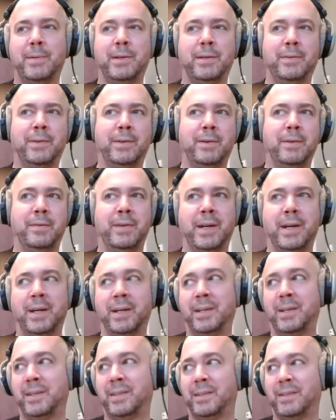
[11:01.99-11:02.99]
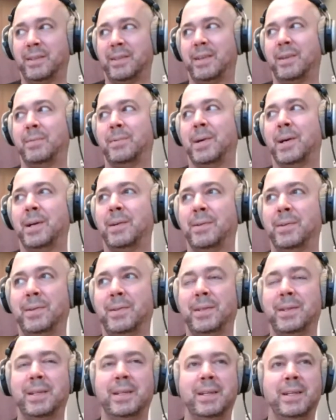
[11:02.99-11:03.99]
interview I've had in a while,
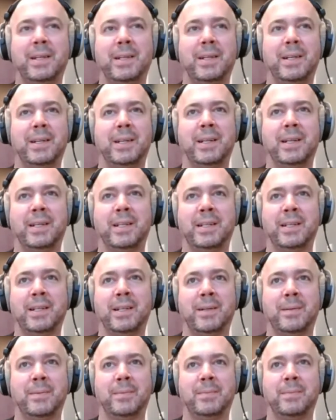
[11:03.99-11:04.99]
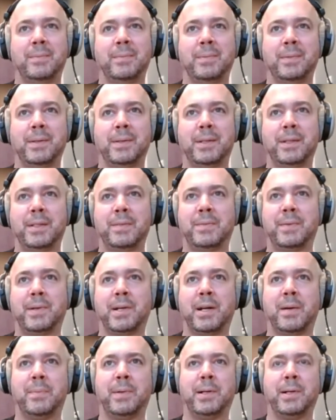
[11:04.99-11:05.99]
and it's for a
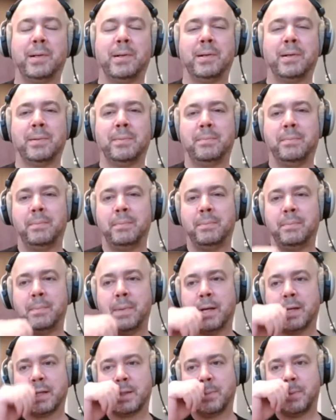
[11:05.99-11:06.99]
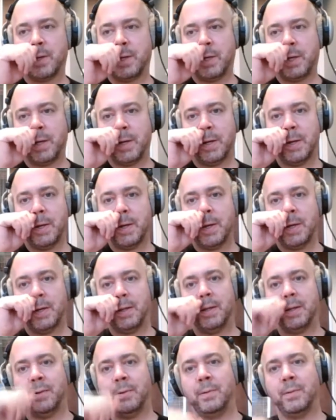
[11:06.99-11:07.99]
company called Max Play,
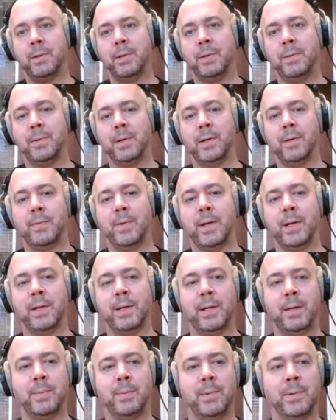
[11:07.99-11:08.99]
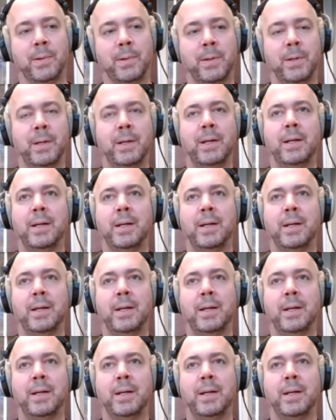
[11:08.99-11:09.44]
who aren't around anymore.